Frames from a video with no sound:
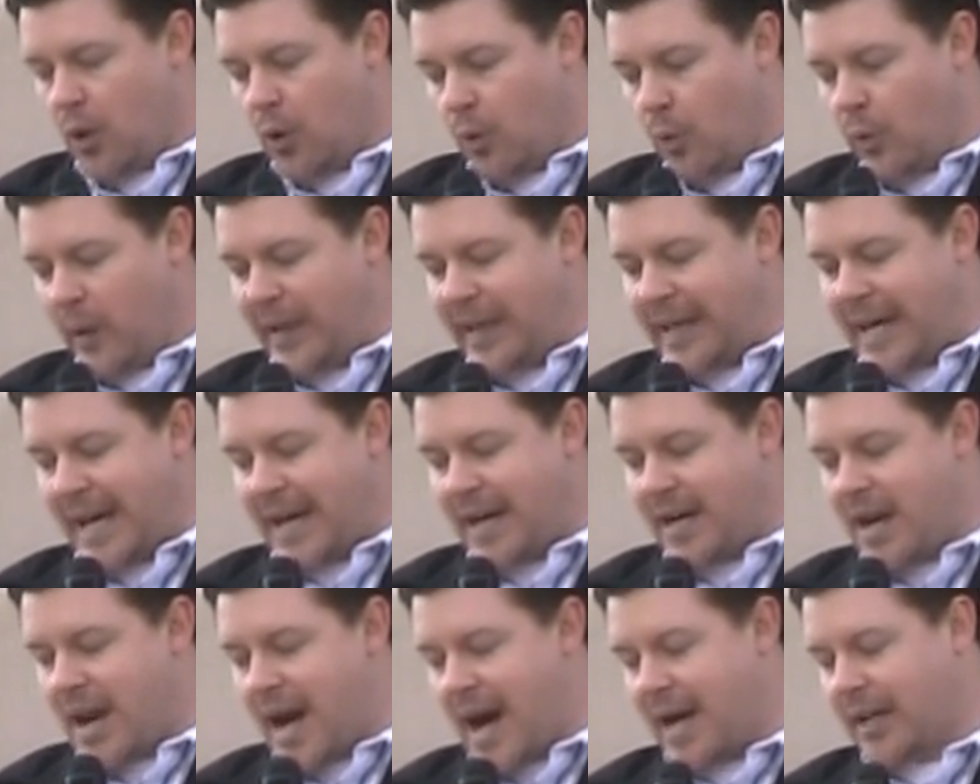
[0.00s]
We
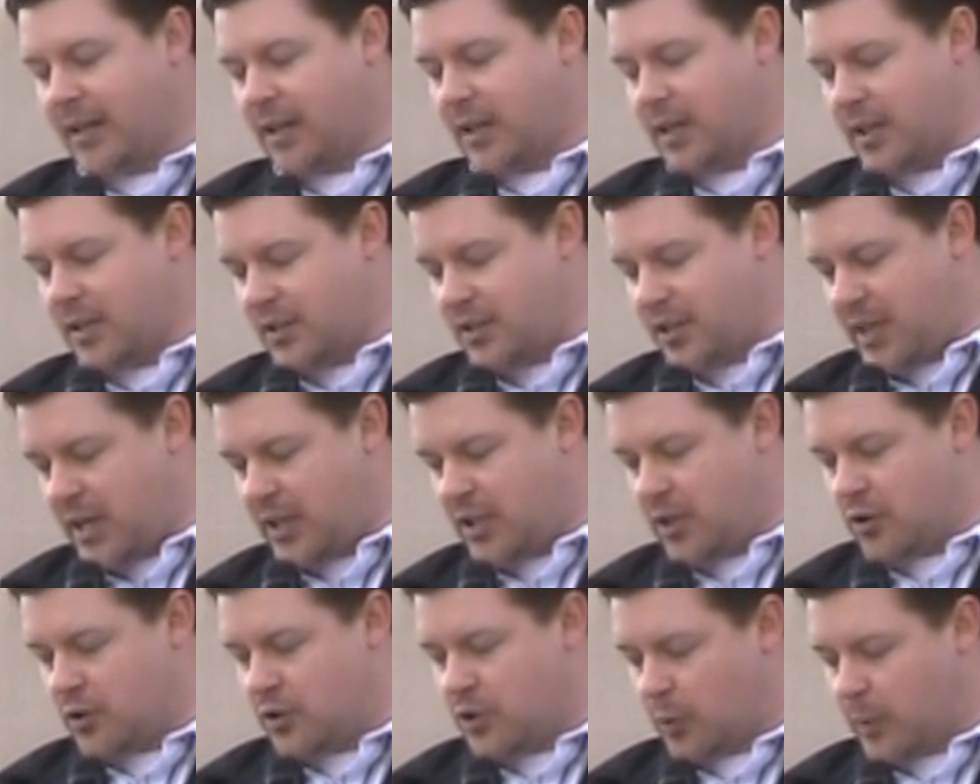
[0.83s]
cannot
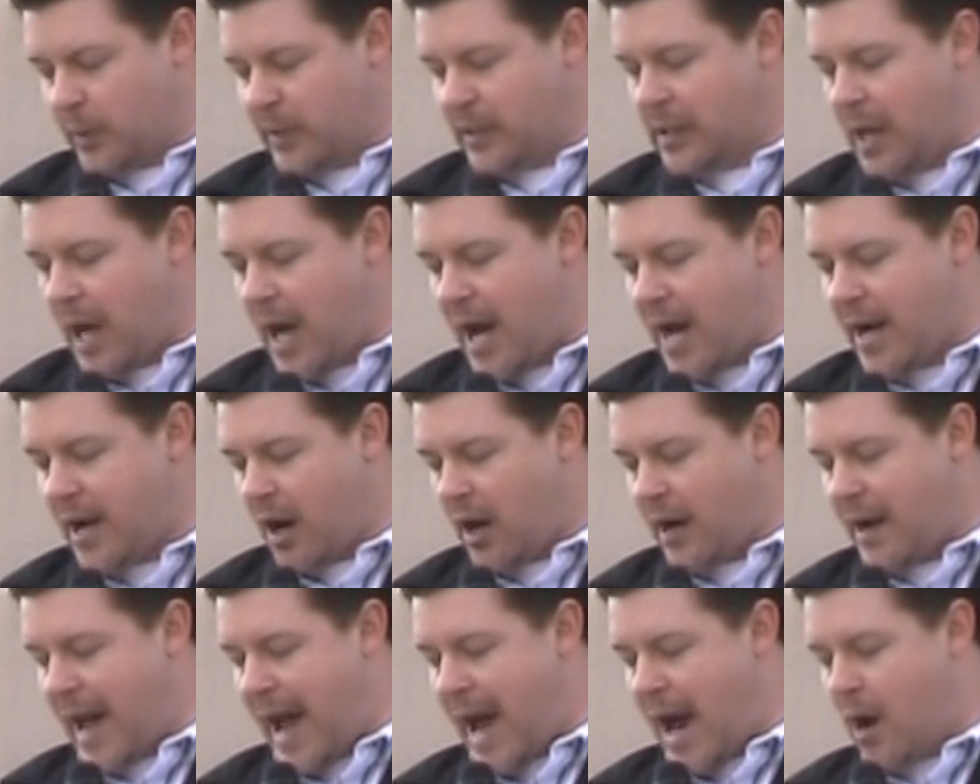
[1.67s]
continue to rely
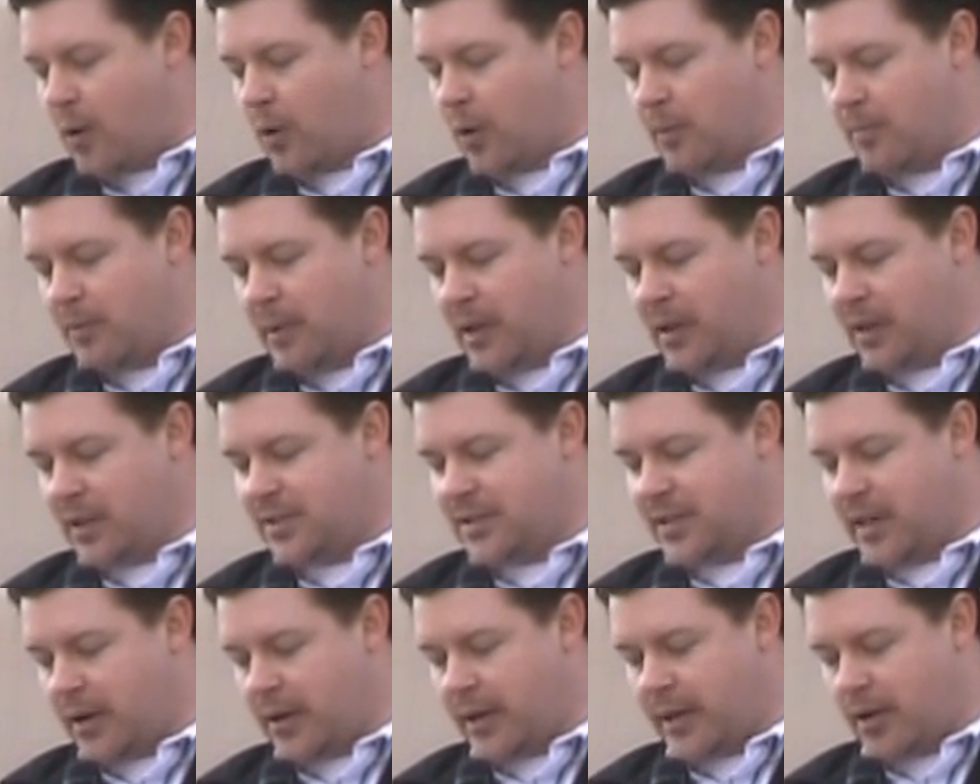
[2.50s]
on our
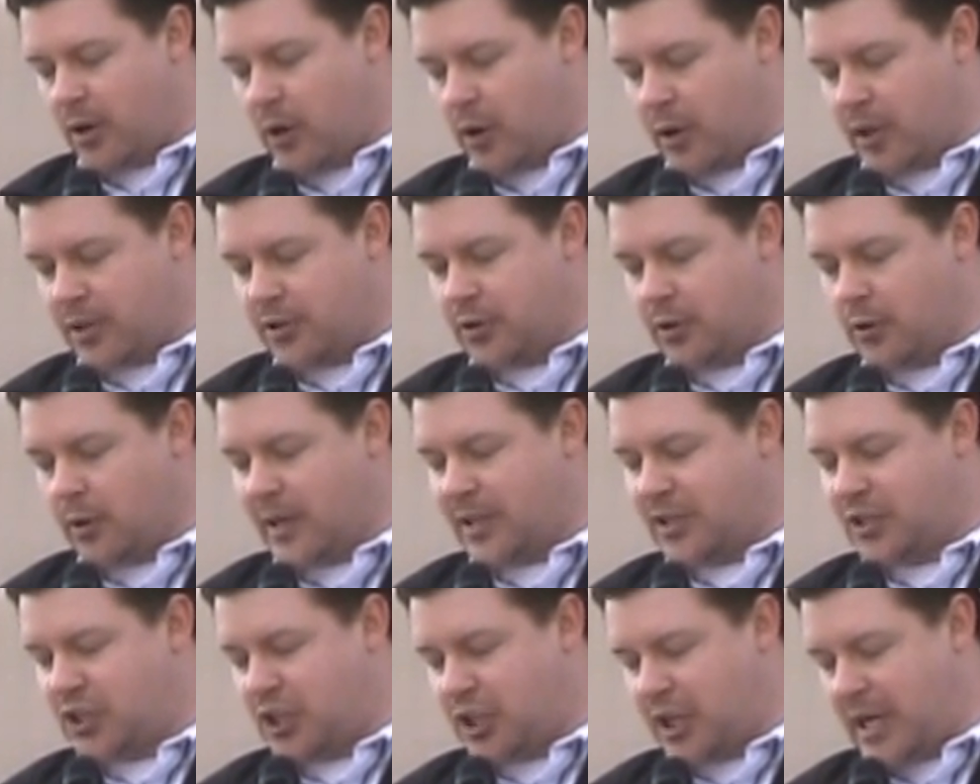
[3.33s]
military in order to
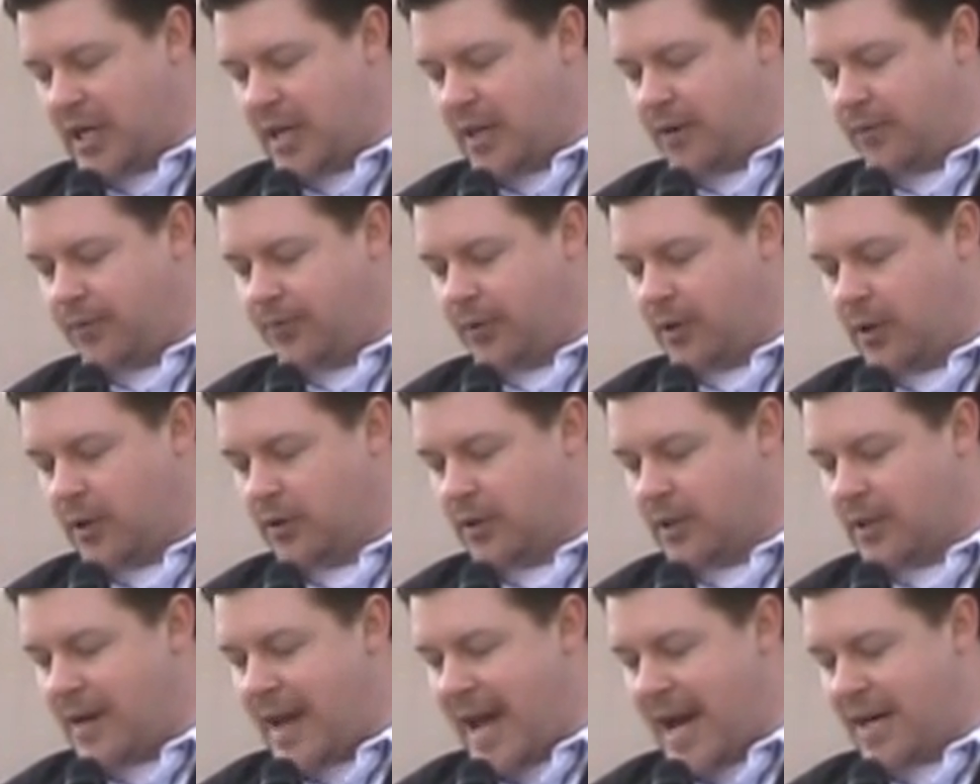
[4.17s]
achieve
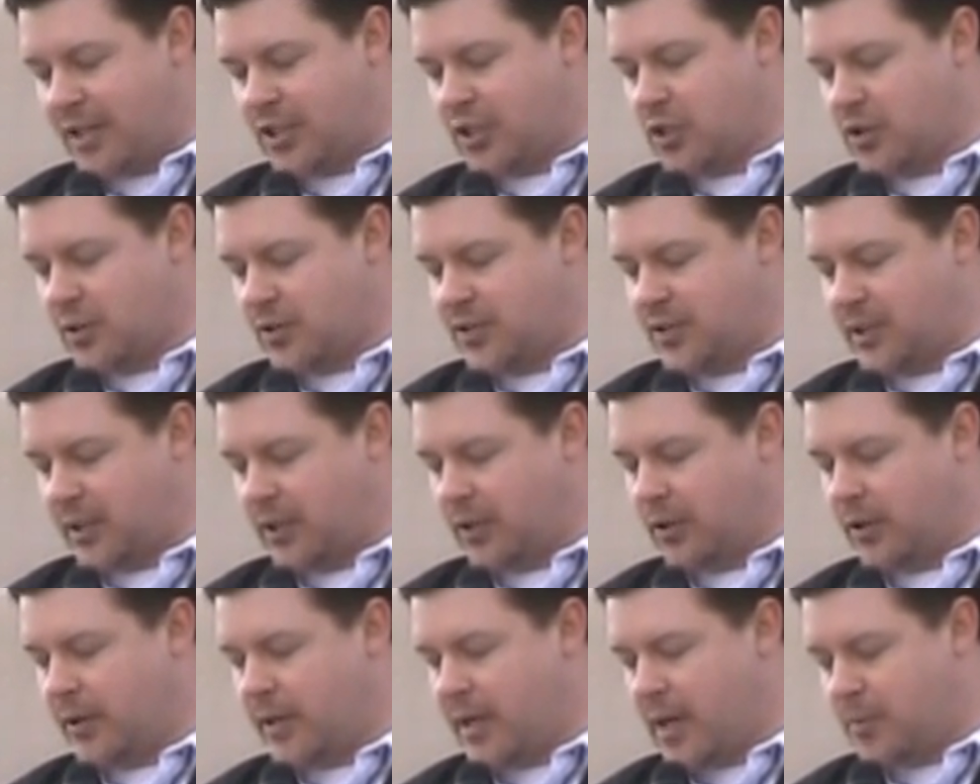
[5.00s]
the national
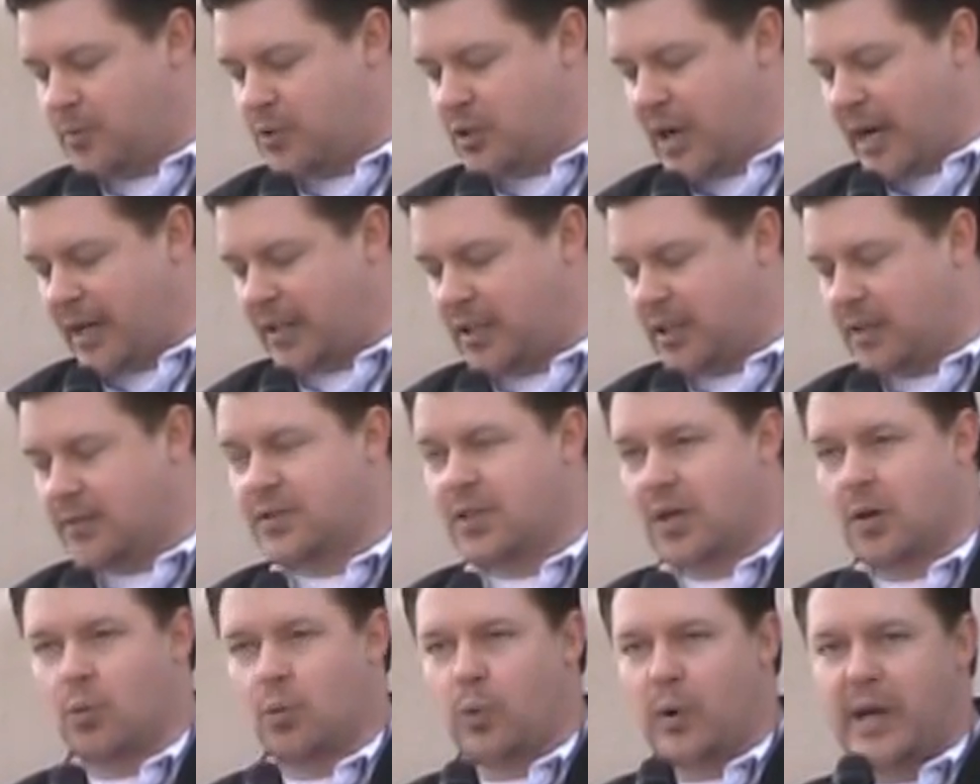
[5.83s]
security objectives
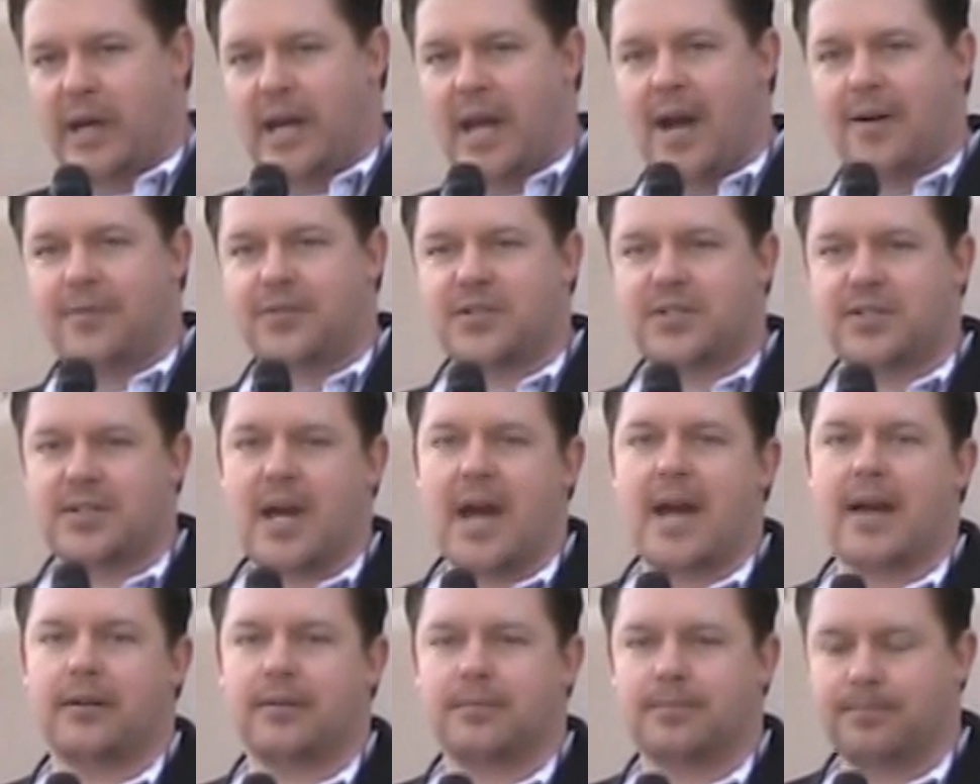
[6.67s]
that we have
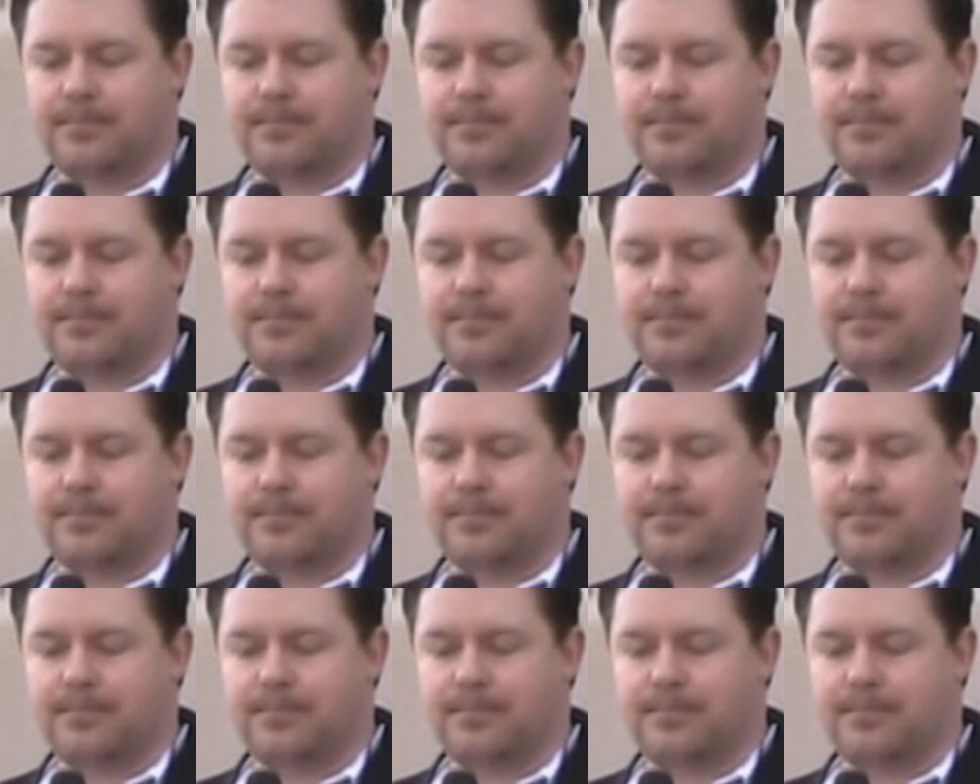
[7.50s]
set.